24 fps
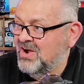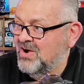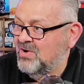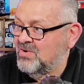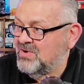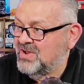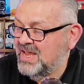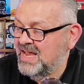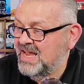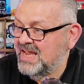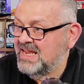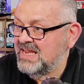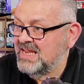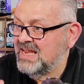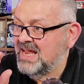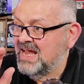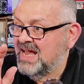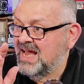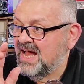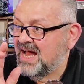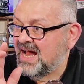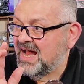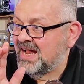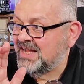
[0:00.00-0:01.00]
Okay,
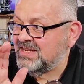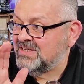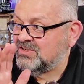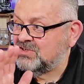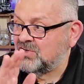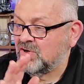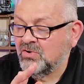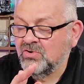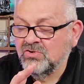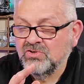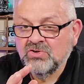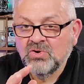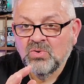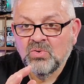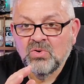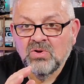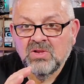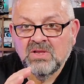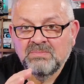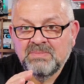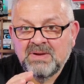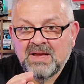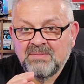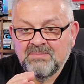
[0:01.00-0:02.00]
I told you
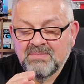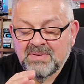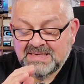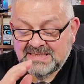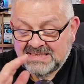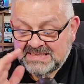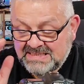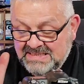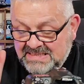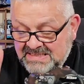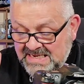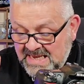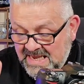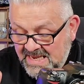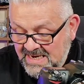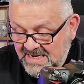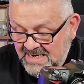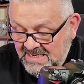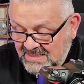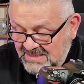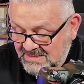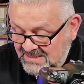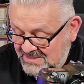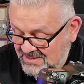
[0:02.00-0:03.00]
all about my
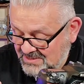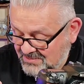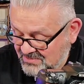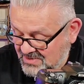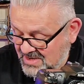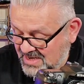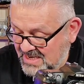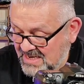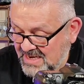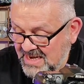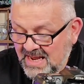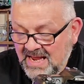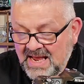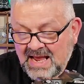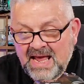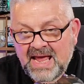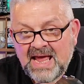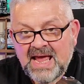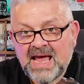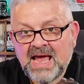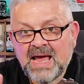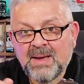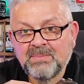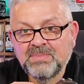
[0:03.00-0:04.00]
settings, right?
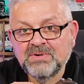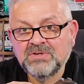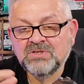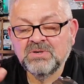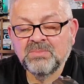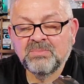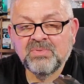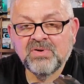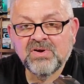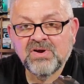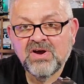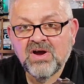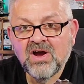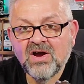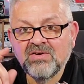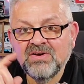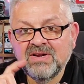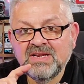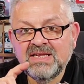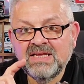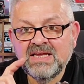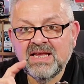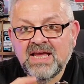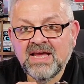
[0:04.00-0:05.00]
Aperture
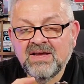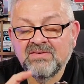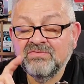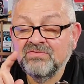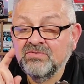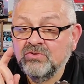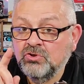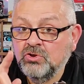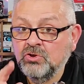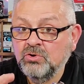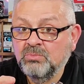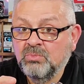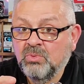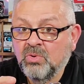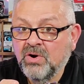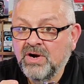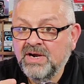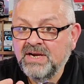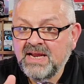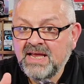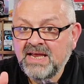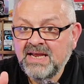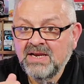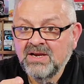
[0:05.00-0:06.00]
priority F two
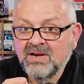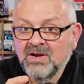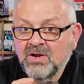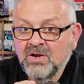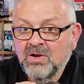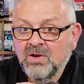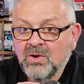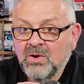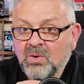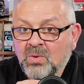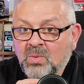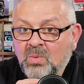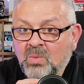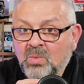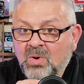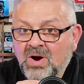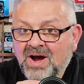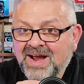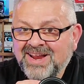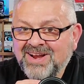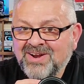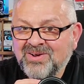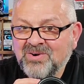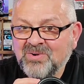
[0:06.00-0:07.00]
point eight,
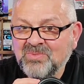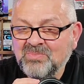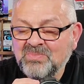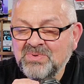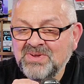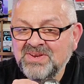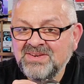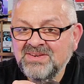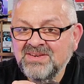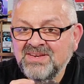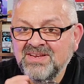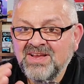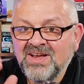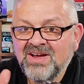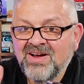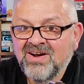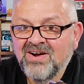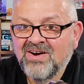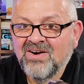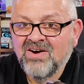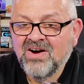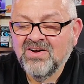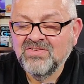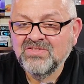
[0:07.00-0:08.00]
wide open,
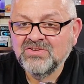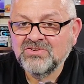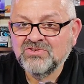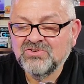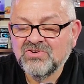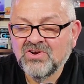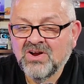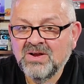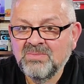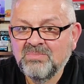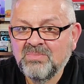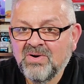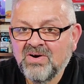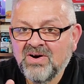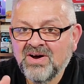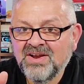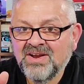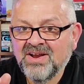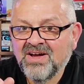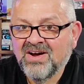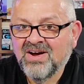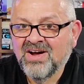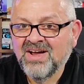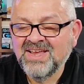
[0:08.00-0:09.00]
on the
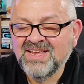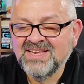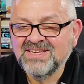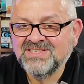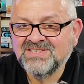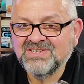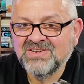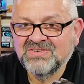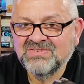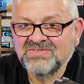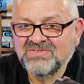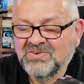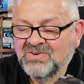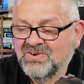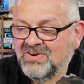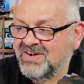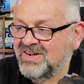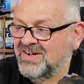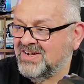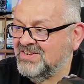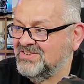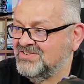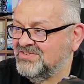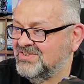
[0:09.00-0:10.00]
tripod, I S O
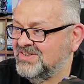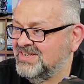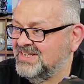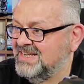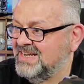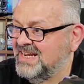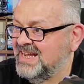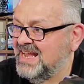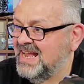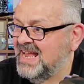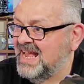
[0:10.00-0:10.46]
four hundred,